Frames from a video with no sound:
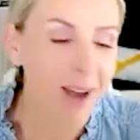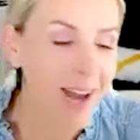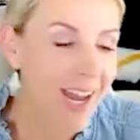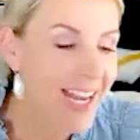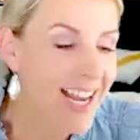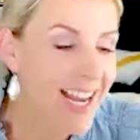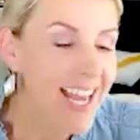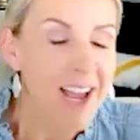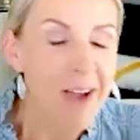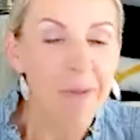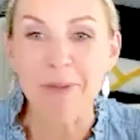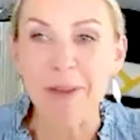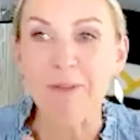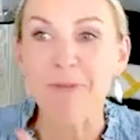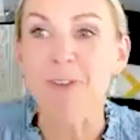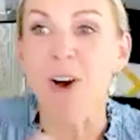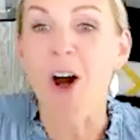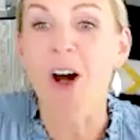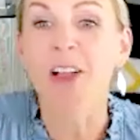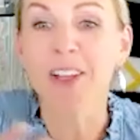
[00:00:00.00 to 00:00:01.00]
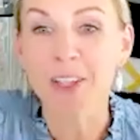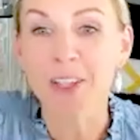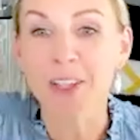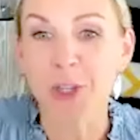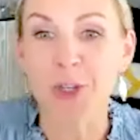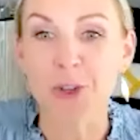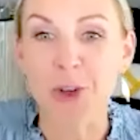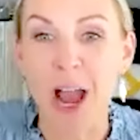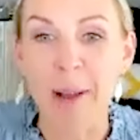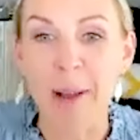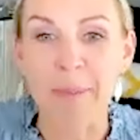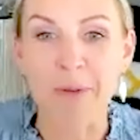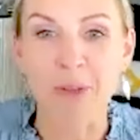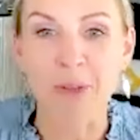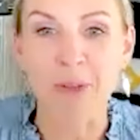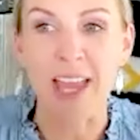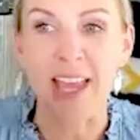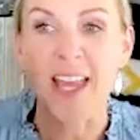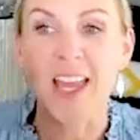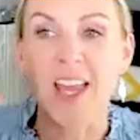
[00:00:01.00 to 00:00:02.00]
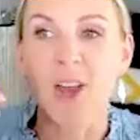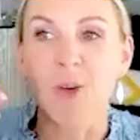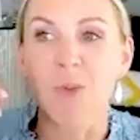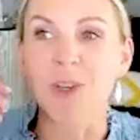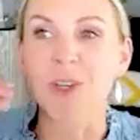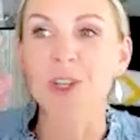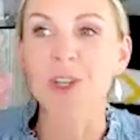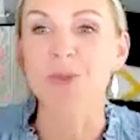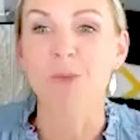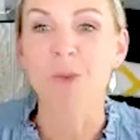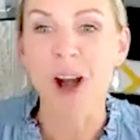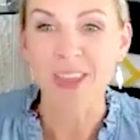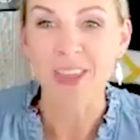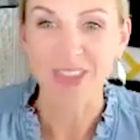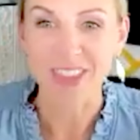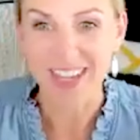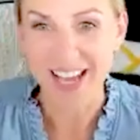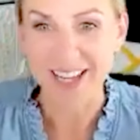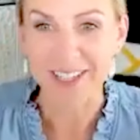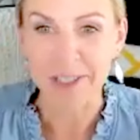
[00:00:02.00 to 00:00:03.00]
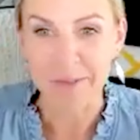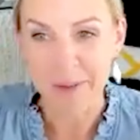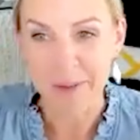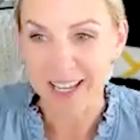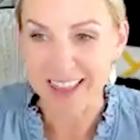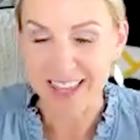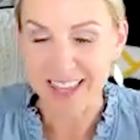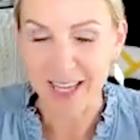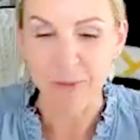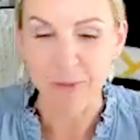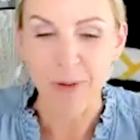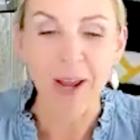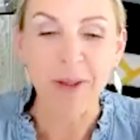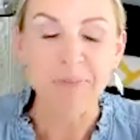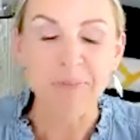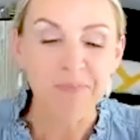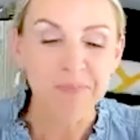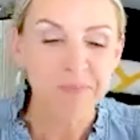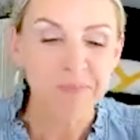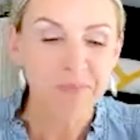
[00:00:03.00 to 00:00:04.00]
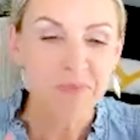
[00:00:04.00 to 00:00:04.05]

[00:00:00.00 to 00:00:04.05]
right? We fall into the trap of like, we just want the next big thing, right?